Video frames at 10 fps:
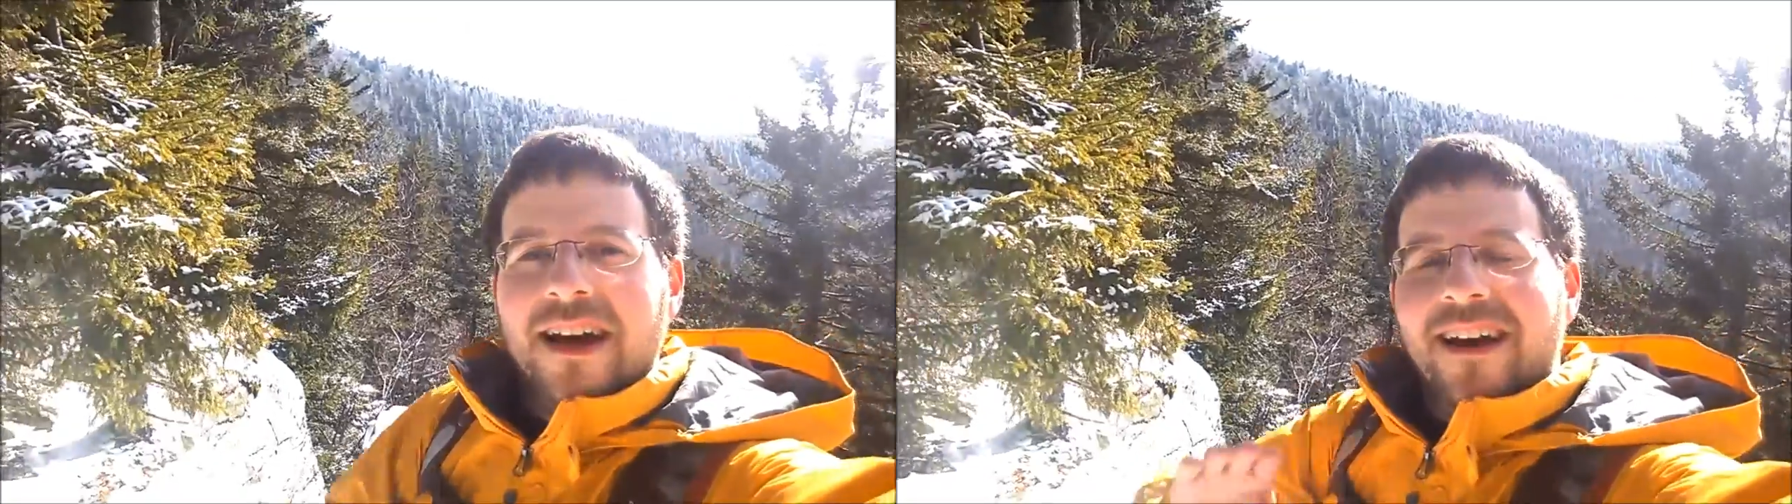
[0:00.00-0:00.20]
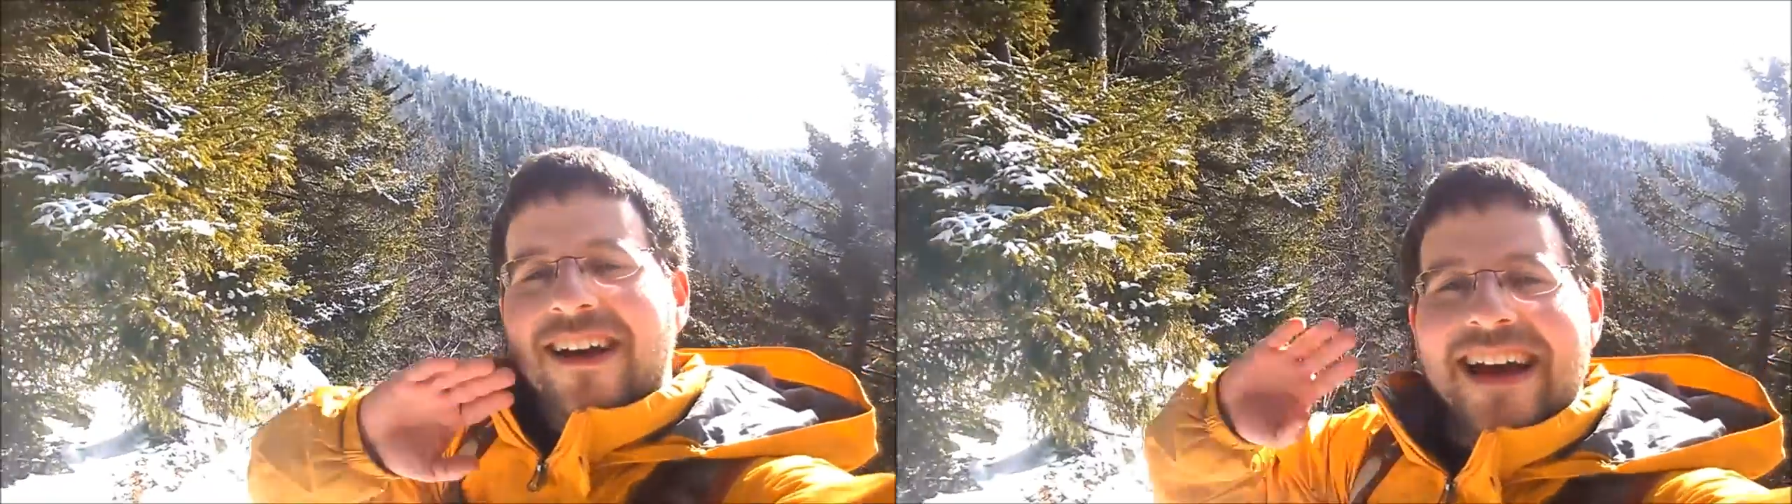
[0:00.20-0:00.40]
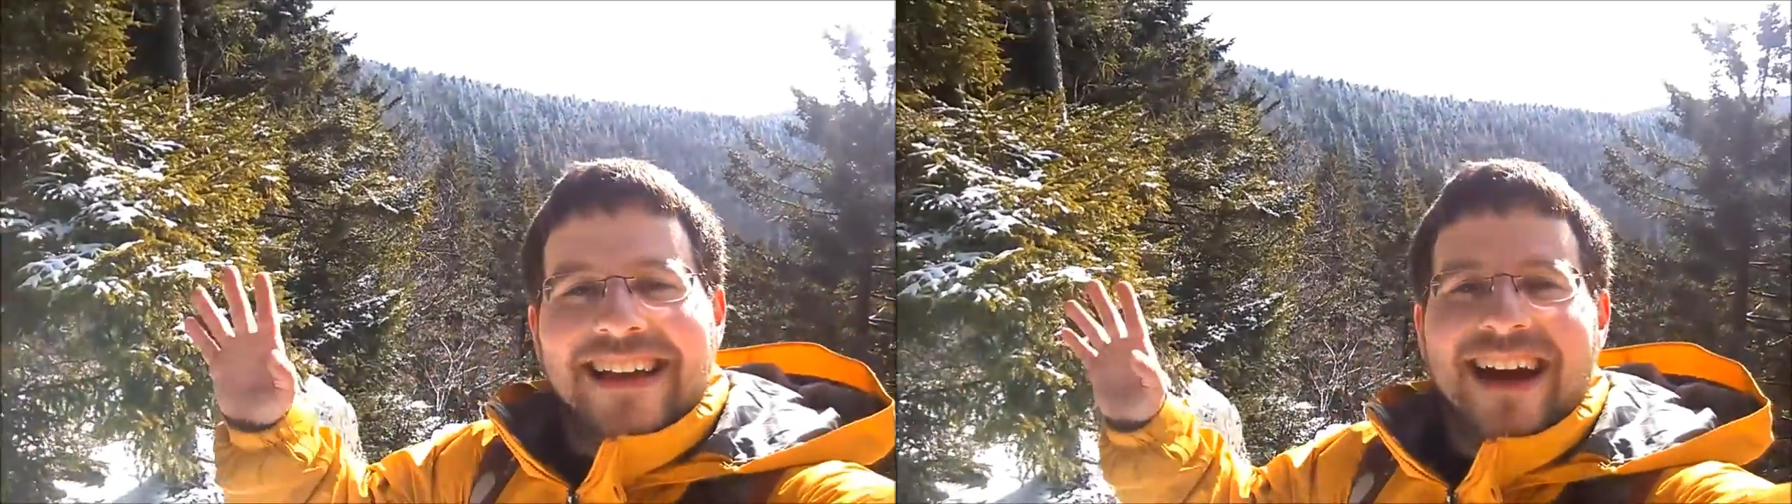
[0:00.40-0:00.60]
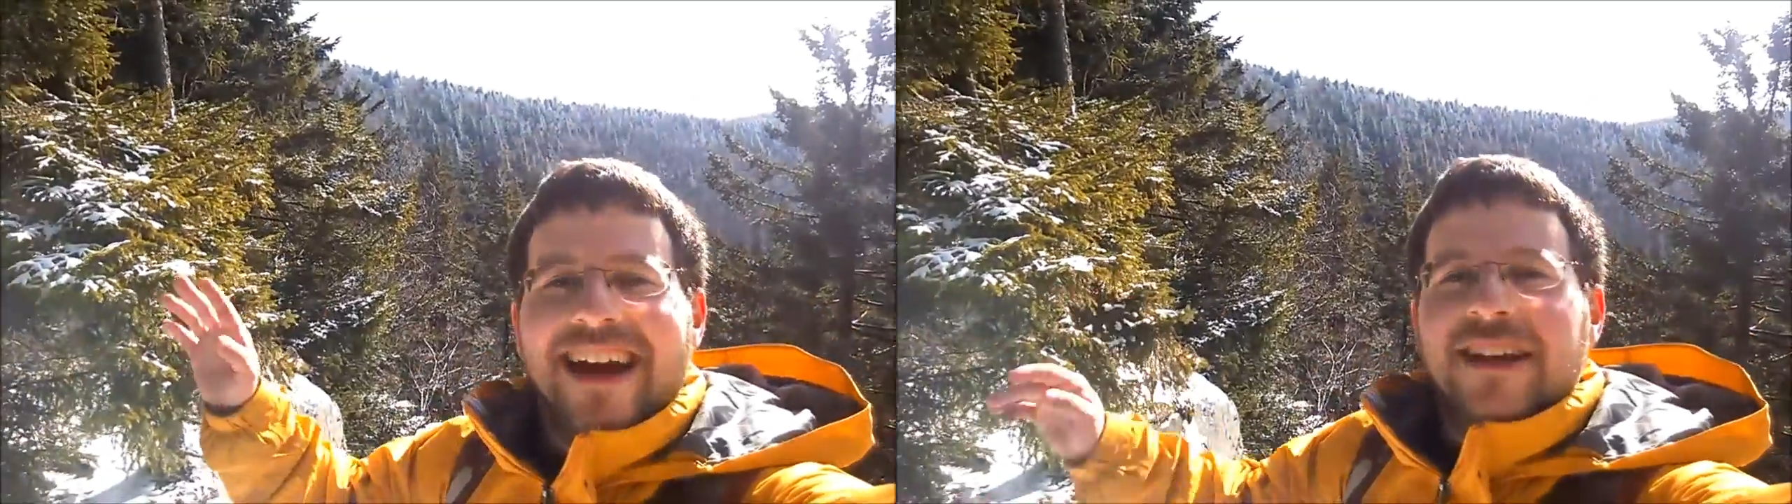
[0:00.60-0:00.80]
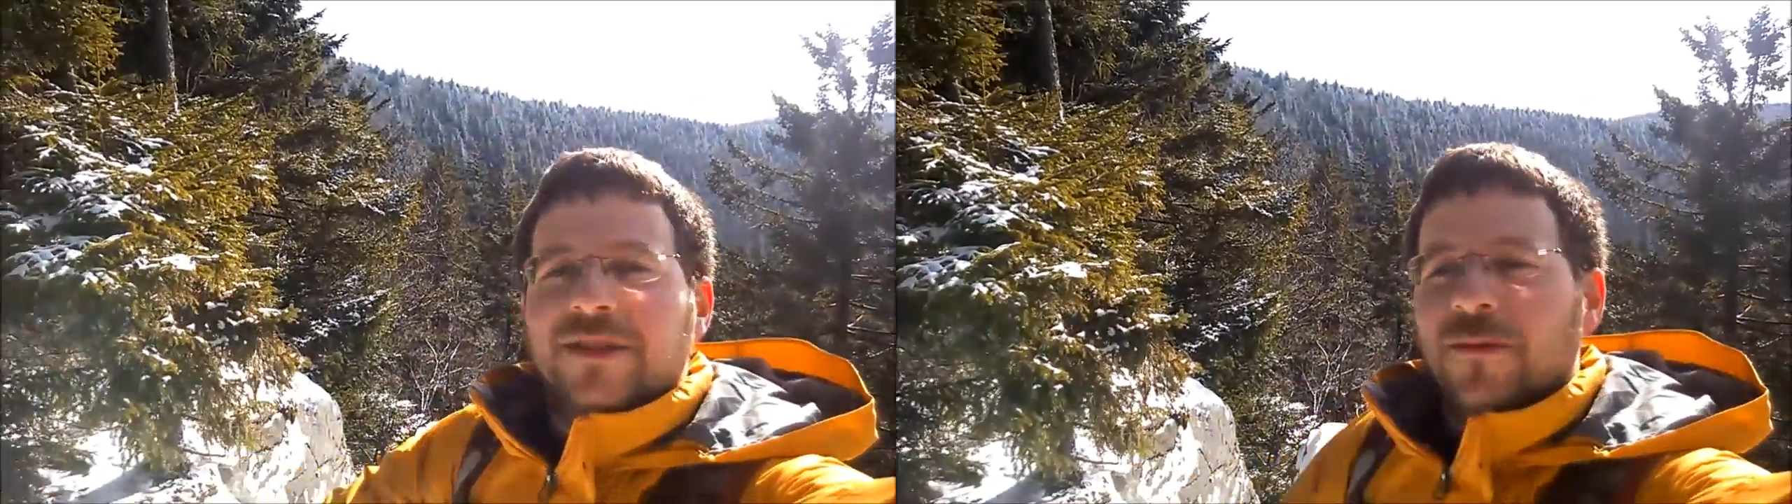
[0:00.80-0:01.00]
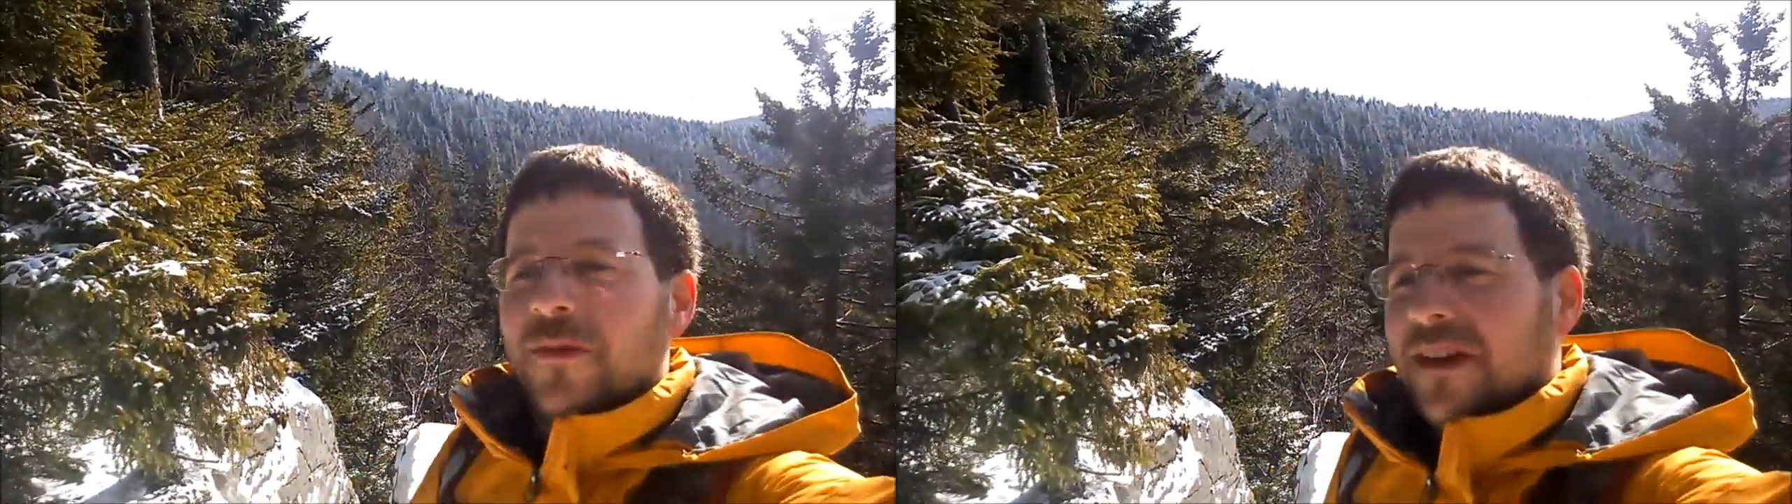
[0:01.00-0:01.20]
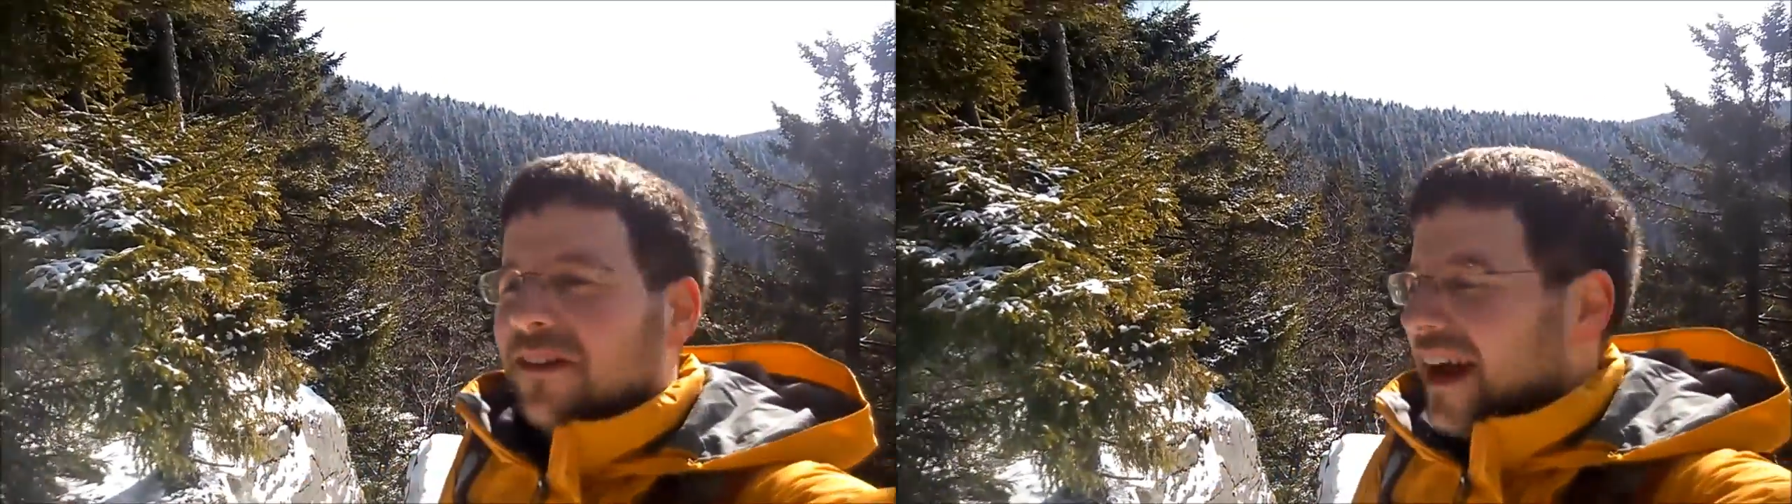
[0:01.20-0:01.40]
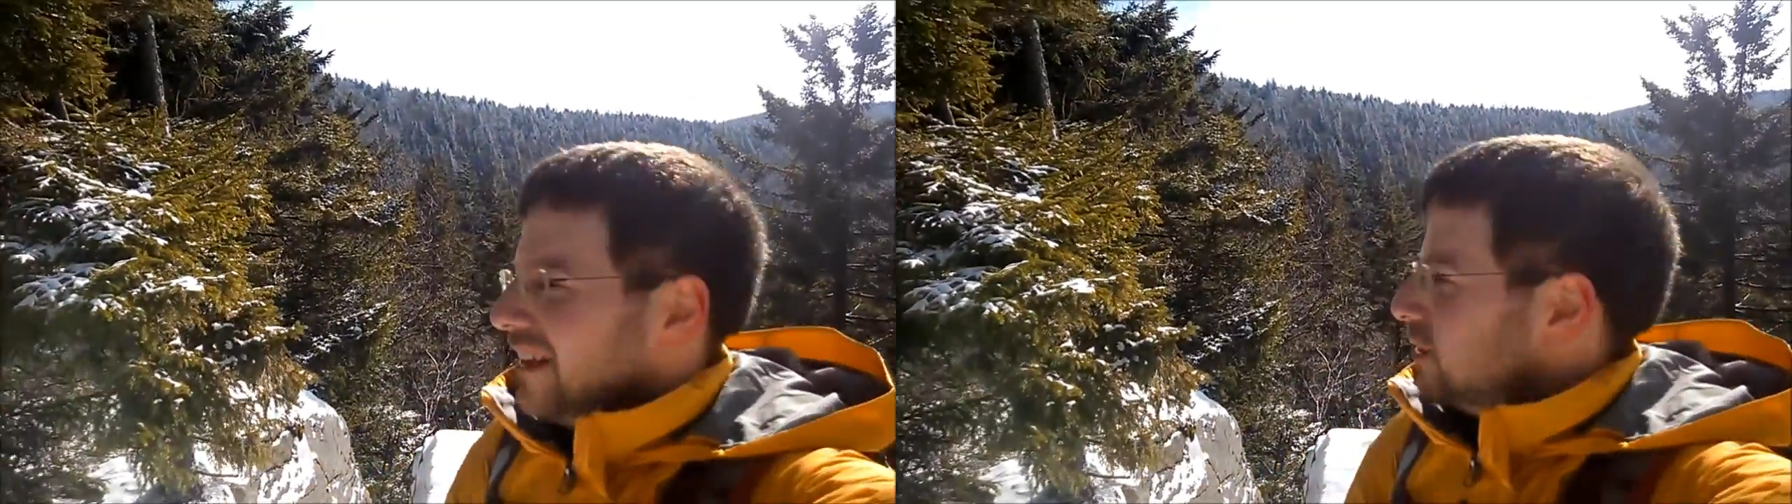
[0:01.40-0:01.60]
Alright guys, we
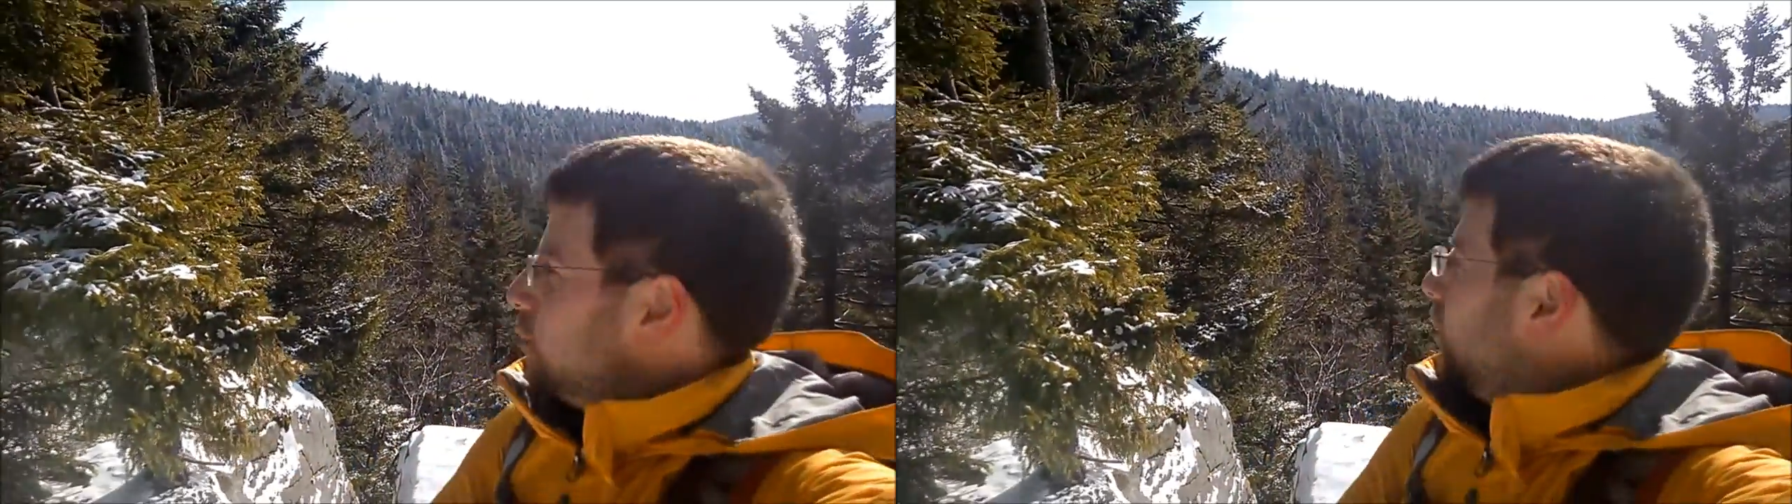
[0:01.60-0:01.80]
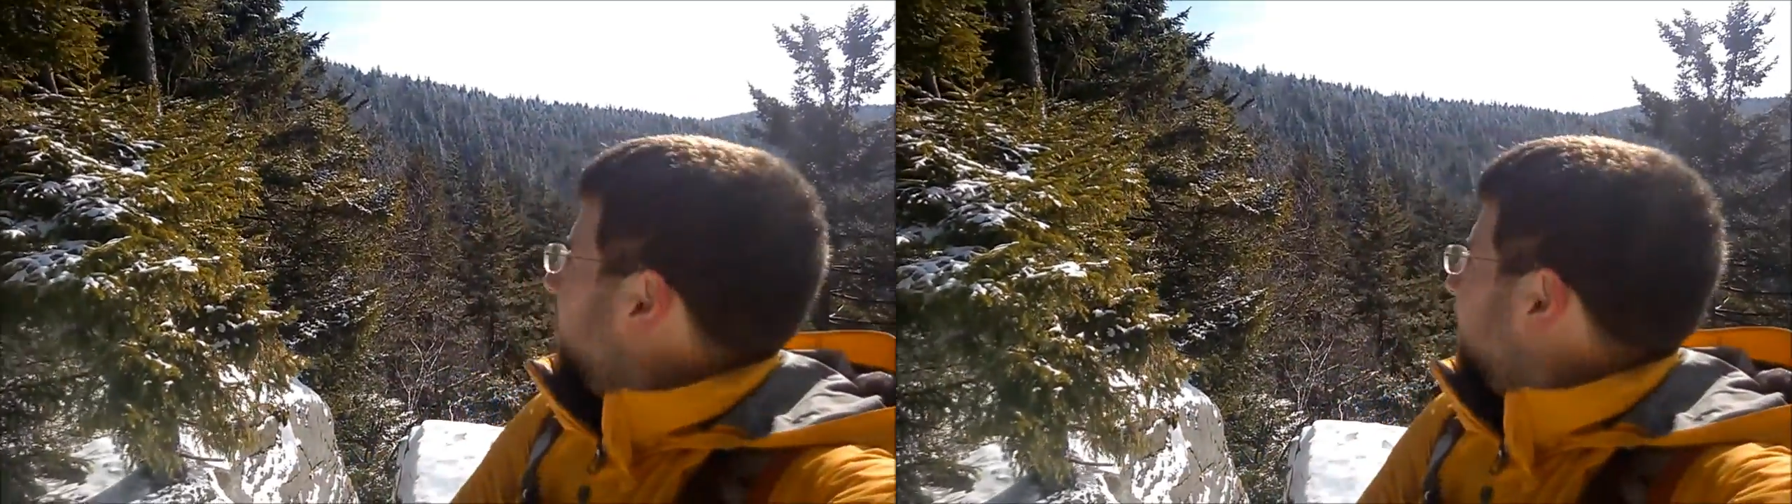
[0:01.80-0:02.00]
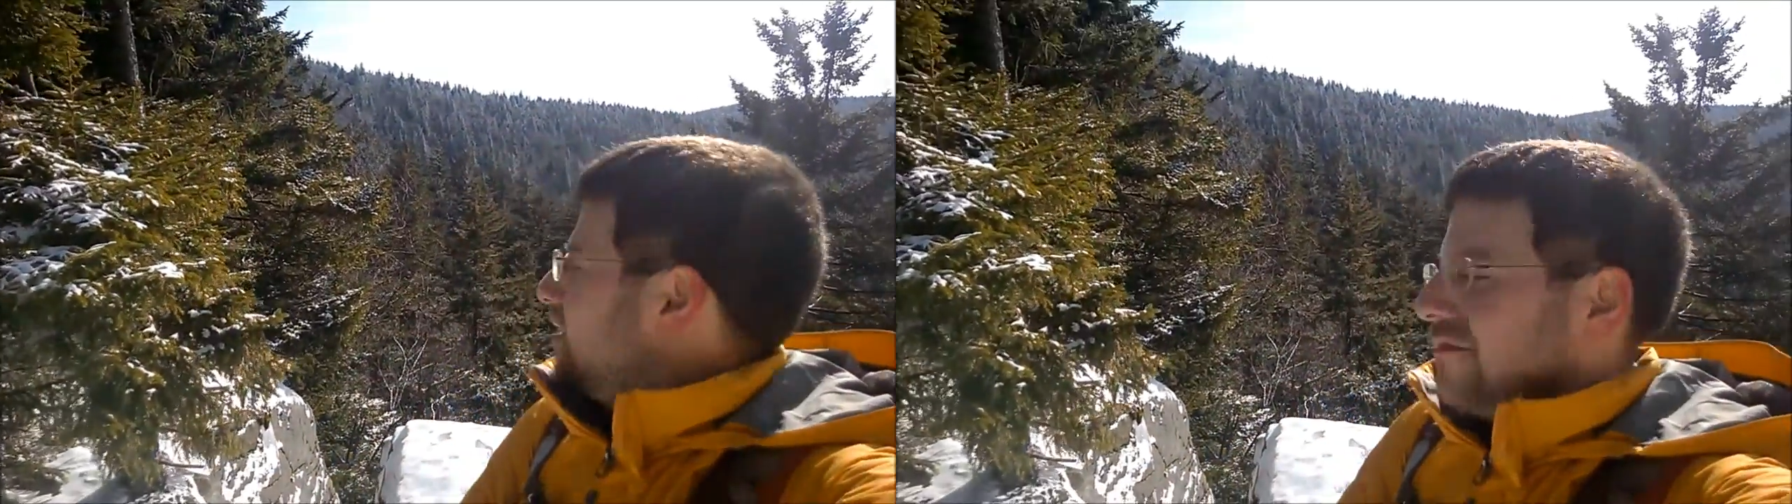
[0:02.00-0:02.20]
are at the one